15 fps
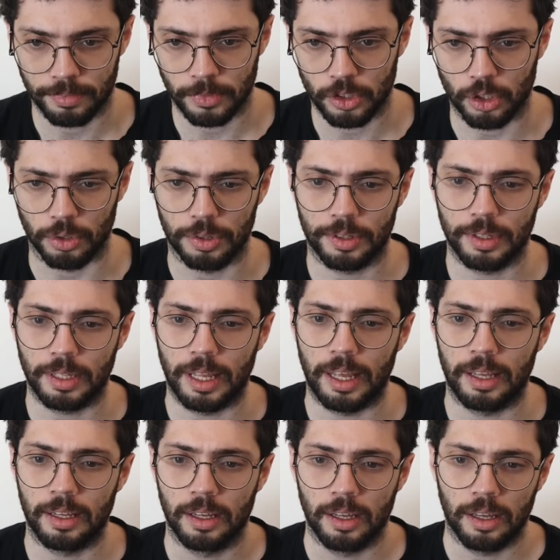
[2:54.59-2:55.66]
So
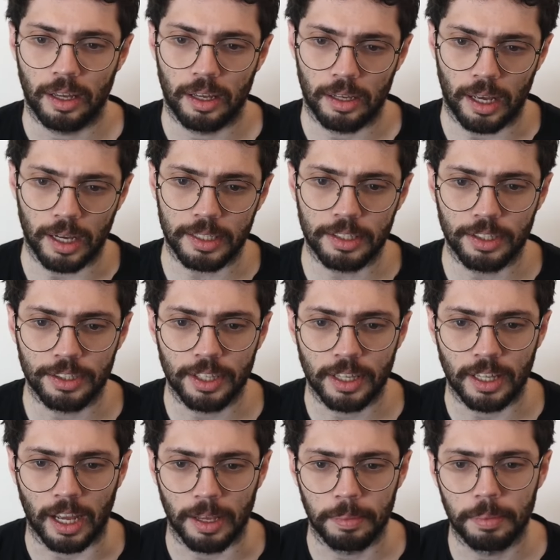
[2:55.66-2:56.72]
X is a
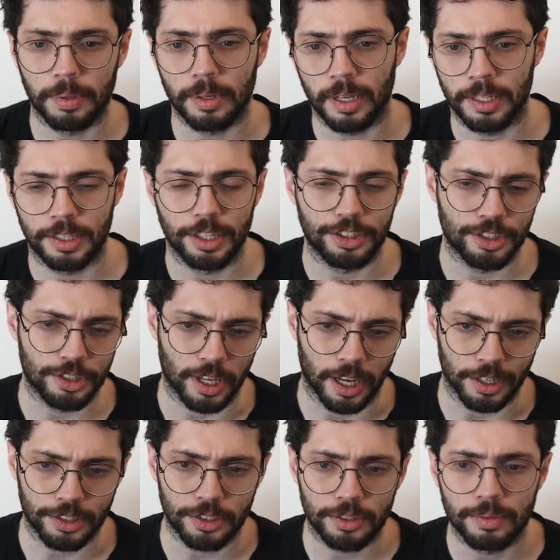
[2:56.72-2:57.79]
type and this is
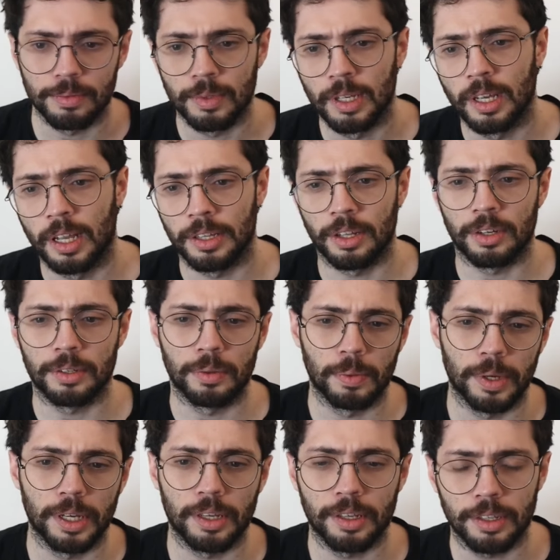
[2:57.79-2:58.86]
X. Another
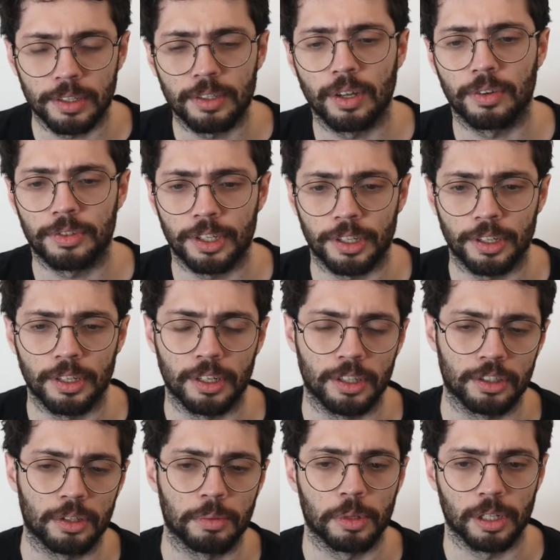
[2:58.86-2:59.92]
way of saying it
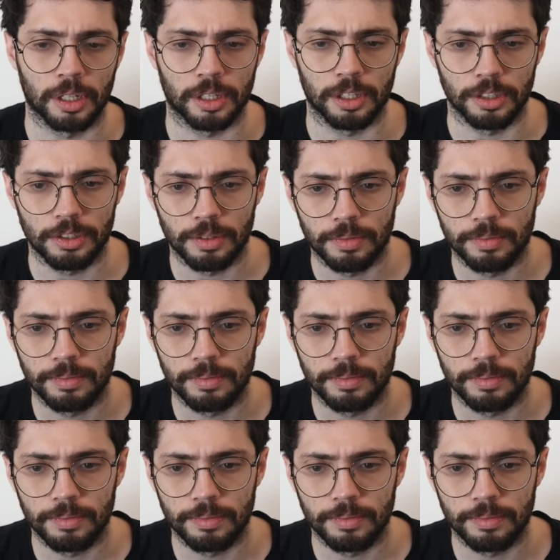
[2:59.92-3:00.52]
is something like this.